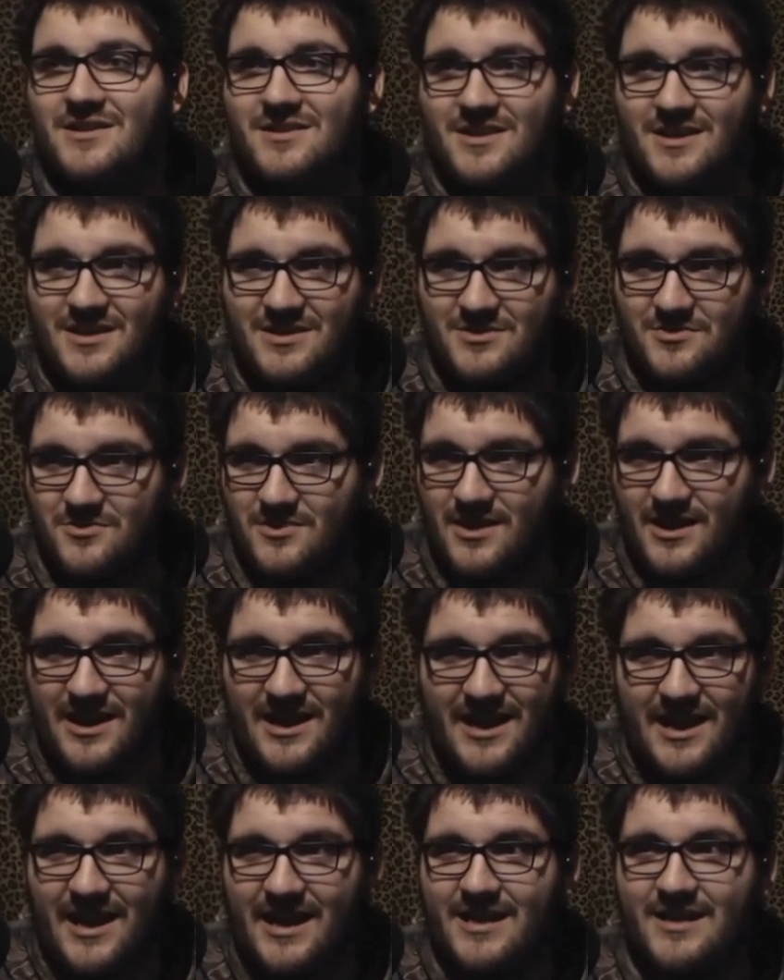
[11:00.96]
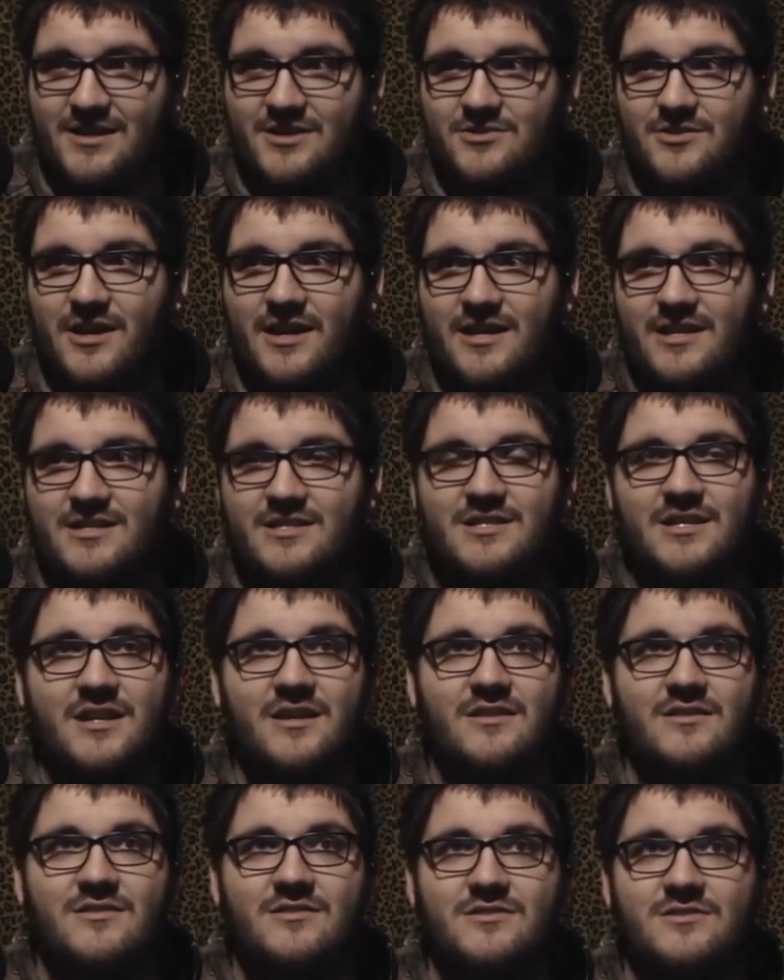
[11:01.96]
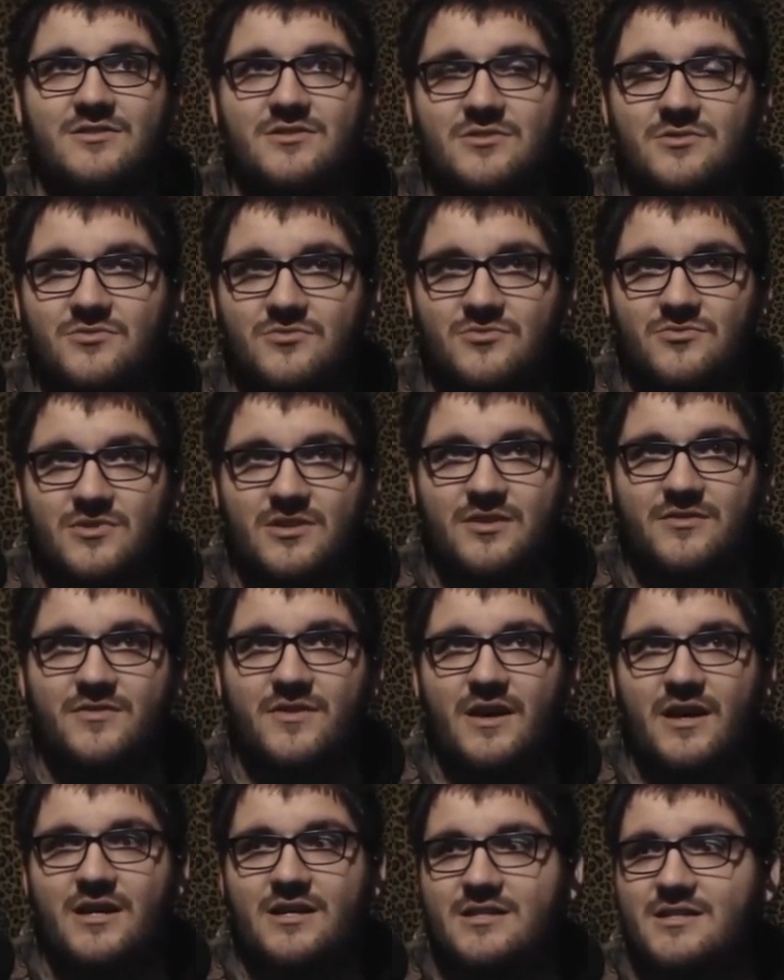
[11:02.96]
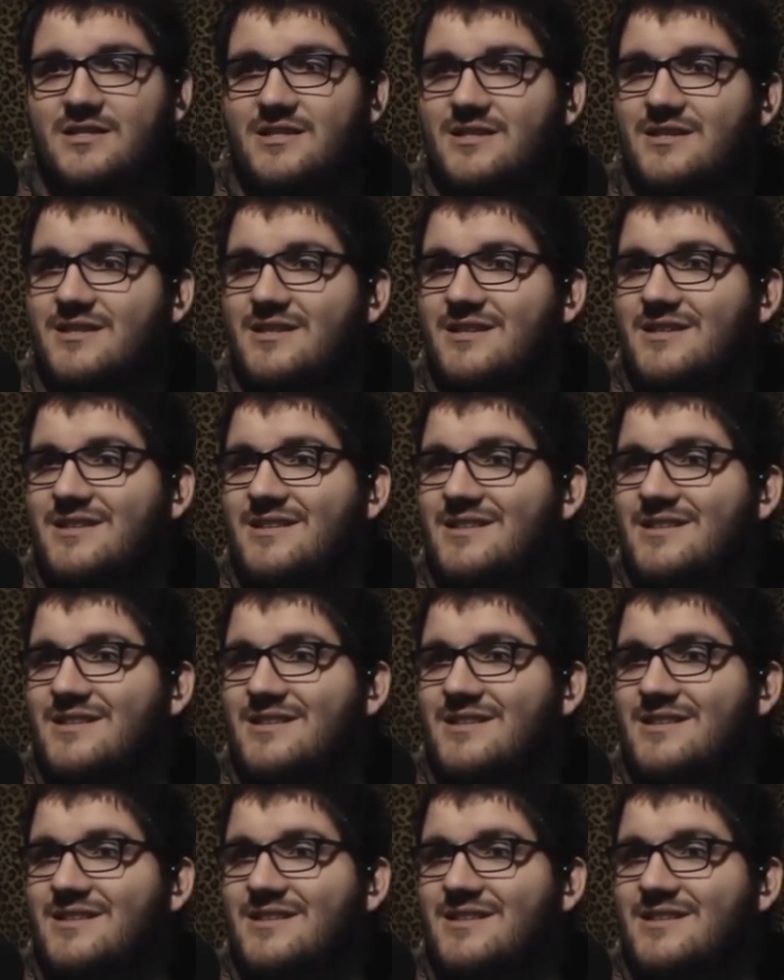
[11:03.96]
out got to where I hated dragon scales really fast.